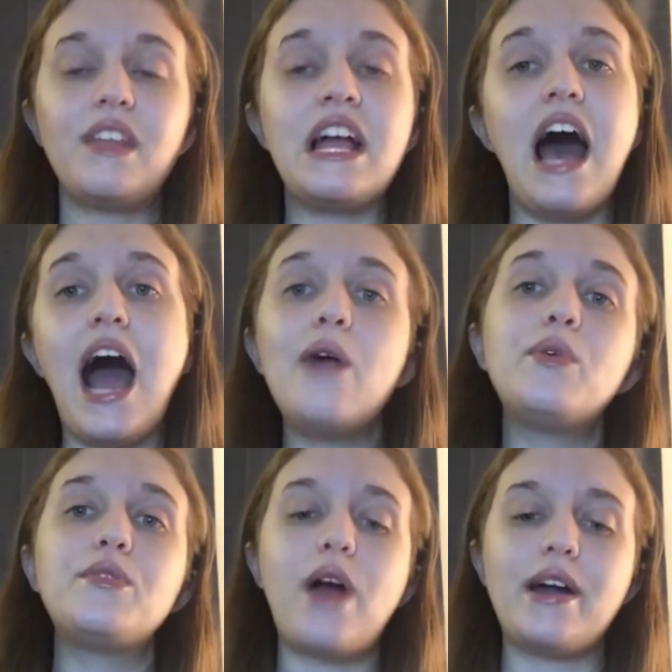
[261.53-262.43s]
I
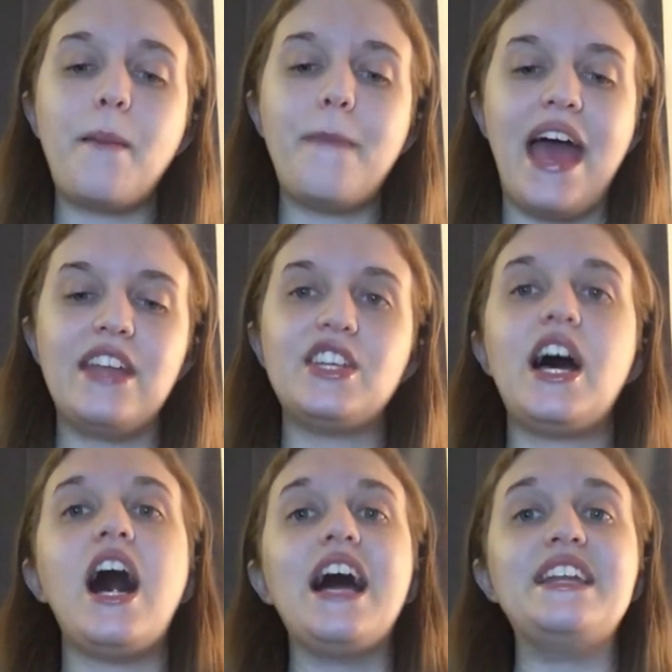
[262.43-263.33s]
would recommend
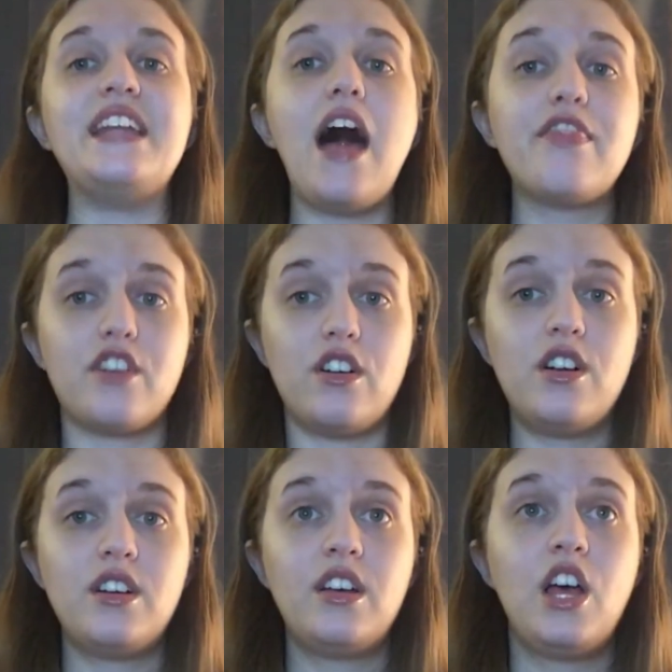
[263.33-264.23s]

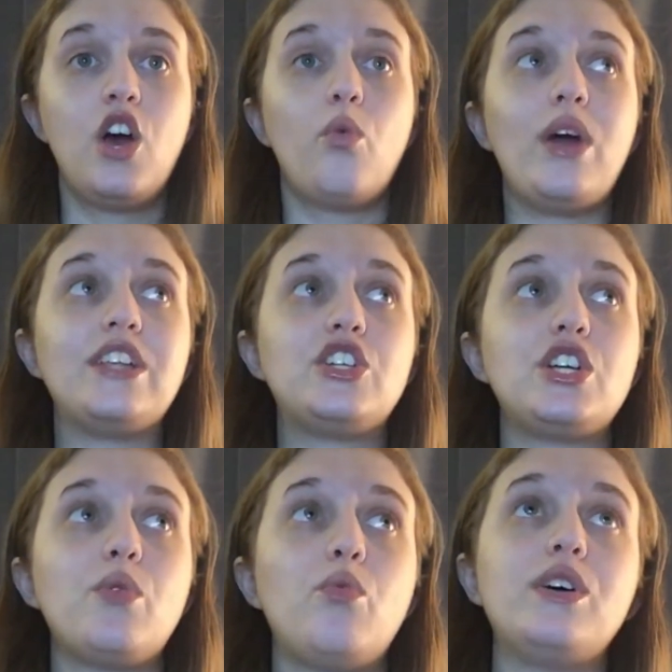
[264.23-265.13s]
Another, which
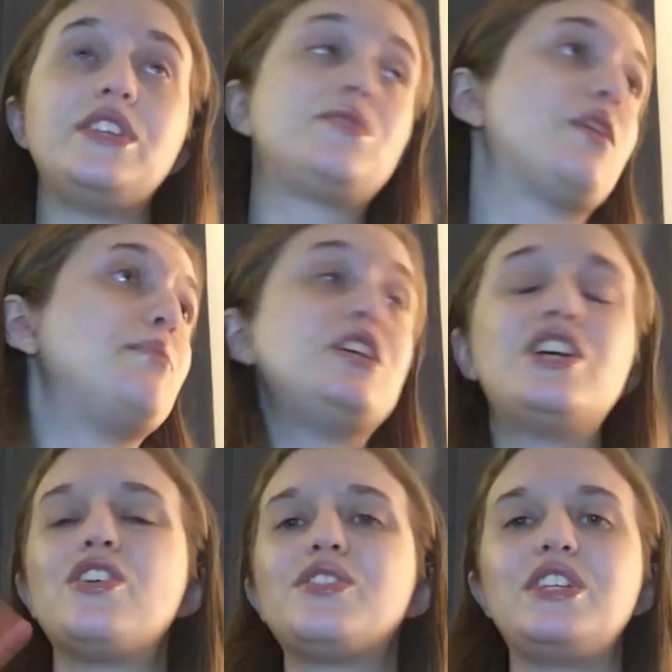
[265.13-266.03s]
is from
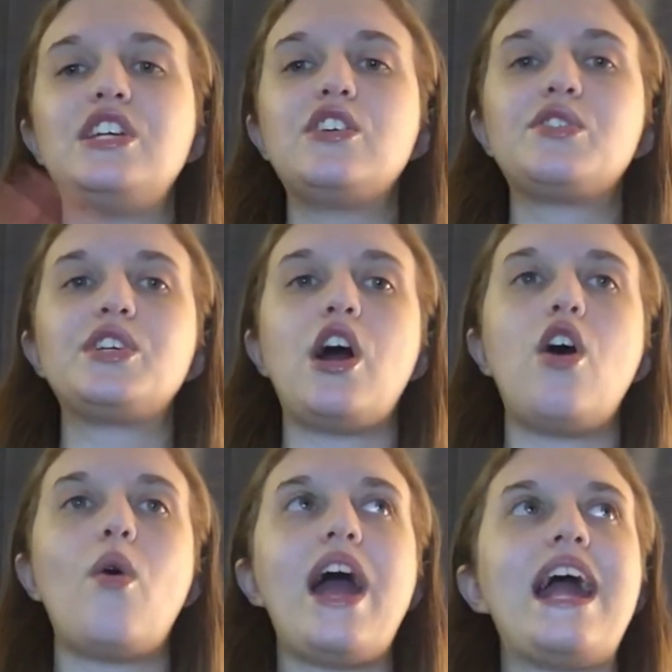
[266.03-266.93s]
years and years
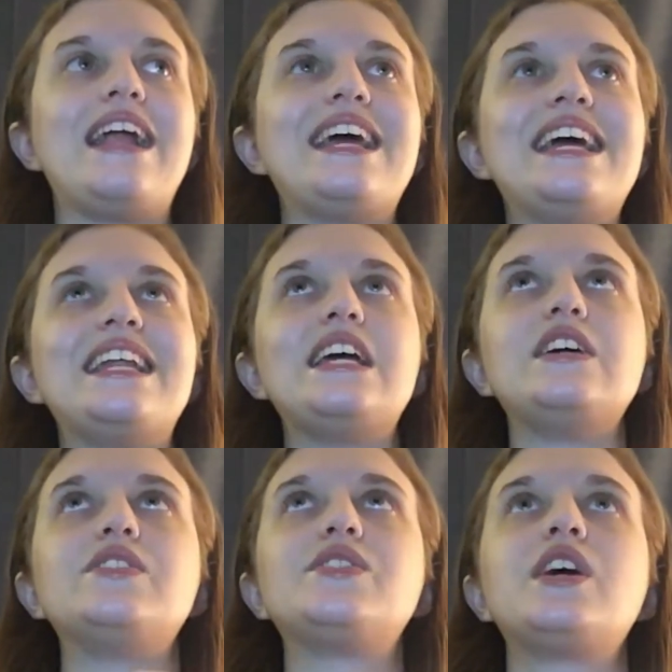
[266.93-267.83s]
ago, and it
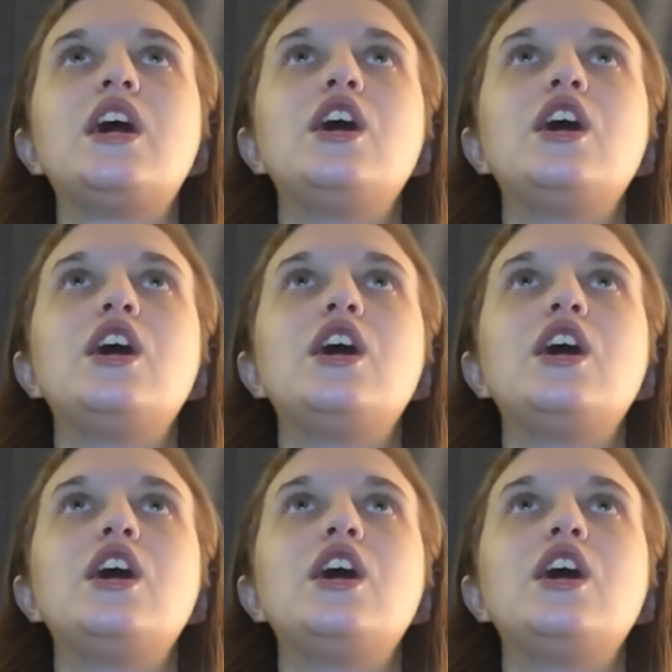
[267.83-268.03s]
is,